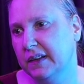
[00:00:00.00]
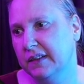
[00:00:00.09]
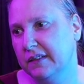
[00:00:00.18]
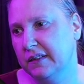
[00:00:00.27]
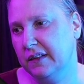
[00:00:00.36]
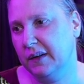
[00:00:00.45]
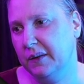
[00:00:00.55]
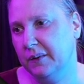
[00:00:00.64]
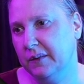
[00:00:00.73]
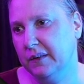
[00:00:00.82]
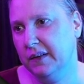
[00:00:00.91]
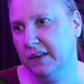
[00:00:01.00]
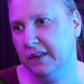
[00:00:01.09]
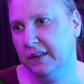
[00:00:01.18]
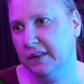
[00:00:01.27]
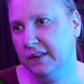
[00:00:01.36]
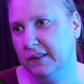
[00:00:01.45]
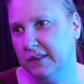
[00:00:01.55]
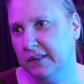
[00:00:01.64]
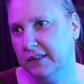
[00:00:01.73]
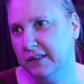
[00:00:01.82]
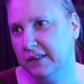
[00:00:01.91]
So
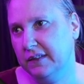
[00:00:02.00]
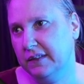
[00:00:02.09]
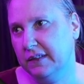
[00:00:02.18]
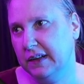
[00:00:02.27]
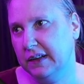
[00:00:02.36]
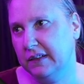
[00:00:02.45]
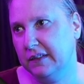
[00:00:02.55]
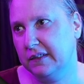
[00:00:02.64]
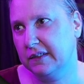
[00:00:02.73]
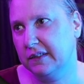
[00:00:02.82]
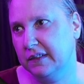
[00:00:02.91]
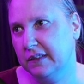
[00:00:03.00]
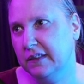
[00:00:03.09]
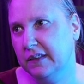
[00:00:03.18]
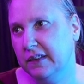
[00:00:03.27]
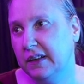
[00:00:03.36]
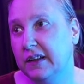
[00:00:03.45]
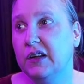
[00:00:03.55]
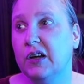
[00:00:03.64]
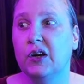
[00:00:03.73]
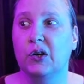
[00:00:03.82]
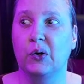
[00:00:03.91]
let's
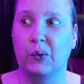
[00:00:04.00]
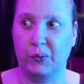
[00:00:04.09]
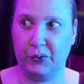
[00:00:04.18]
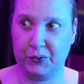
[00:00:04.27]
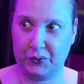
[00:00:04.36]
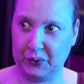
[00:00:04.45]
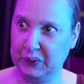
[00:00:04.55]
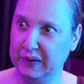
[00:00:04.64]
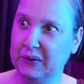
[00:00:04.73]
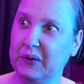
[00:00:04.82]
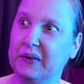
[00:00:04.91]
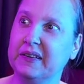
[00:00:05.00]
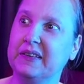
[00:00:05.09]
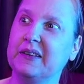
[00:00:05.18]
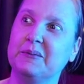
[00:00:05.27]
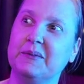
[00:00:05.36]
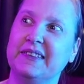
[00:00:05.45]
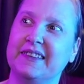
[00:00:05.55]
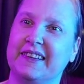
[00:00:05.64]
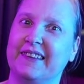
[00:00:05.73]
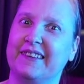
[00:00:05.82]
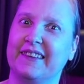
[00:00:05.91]
go through it all and not miss anything.